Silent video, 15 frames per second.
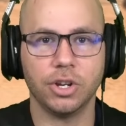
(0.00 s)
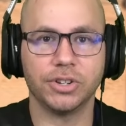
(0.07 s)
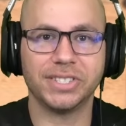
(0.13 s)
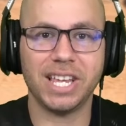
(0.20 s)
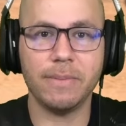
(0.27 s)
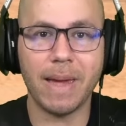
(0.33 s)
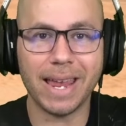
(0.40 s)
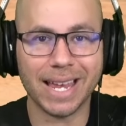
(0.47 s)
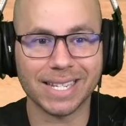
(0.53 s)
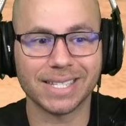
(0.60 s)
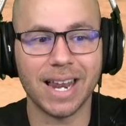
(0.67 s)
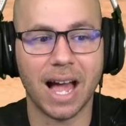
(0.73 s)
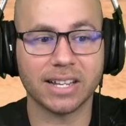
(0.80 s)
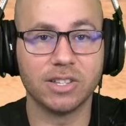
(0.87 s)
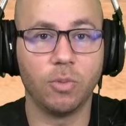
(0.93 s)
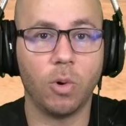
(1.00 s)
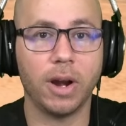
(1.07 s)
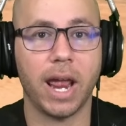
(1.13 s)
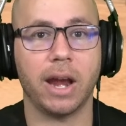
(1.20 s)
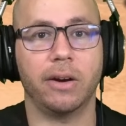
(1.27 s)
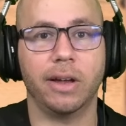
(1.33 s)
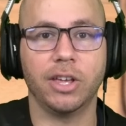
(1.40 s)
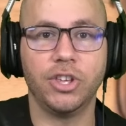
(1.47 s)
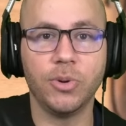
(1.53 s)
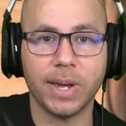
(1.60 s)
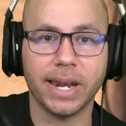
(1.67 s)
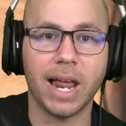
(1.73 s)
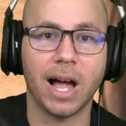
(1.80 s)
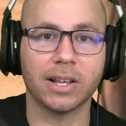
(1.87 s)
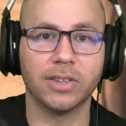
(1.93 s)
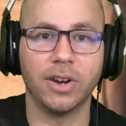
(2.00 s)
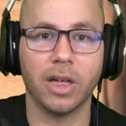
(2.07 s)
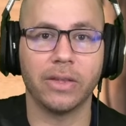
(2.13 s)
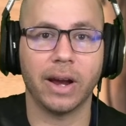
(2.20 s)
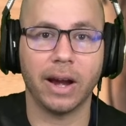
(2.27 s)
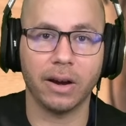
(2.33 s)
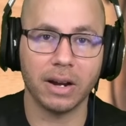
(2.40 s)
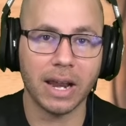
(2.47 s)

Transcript: Your teammate gets knocked in one area, you get knocked in another area.